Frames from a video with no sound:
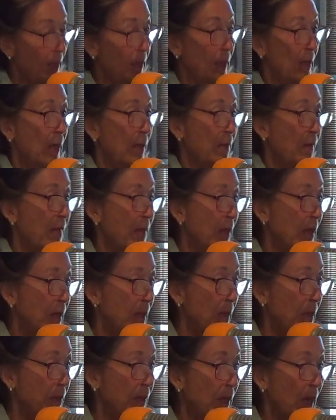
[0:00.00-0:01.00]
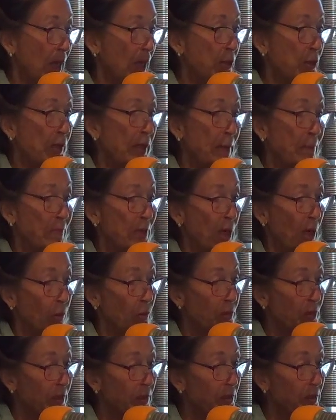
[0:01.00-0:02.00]
And then under
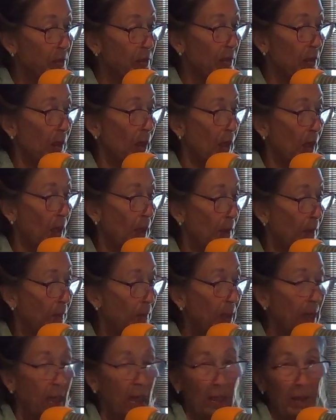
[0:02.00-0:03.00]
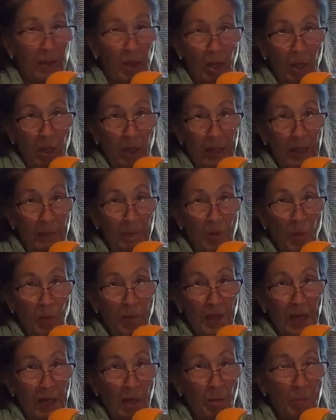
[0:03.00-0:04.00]
hypnosis, the
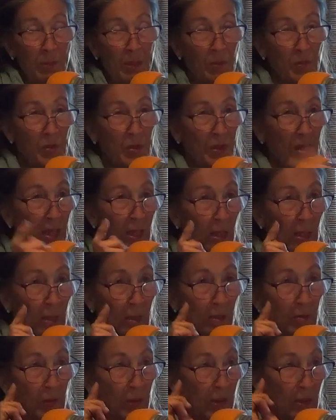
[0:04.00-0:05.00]
hypnotherapist can